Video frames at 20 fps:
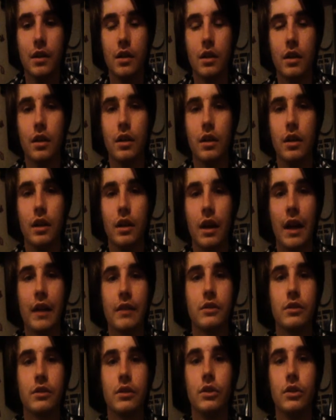
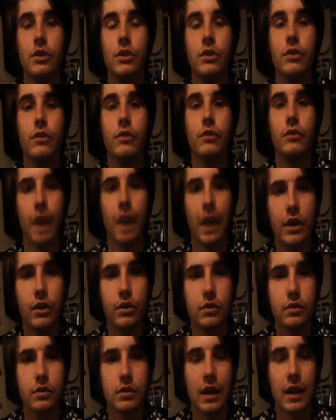actor who
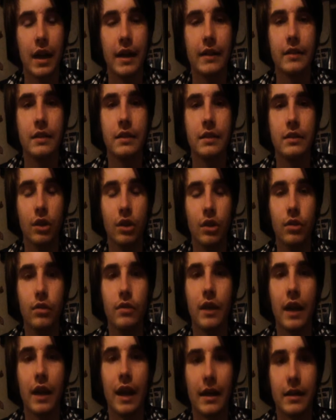fails at his
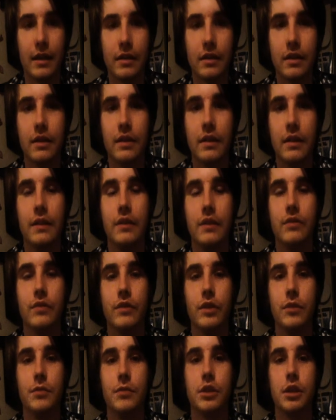own accent in this
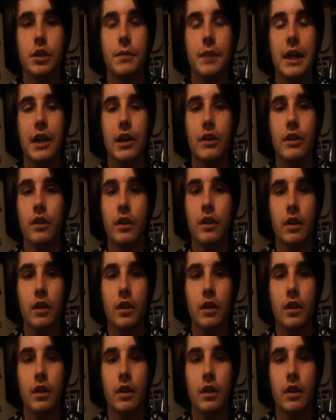film somehow.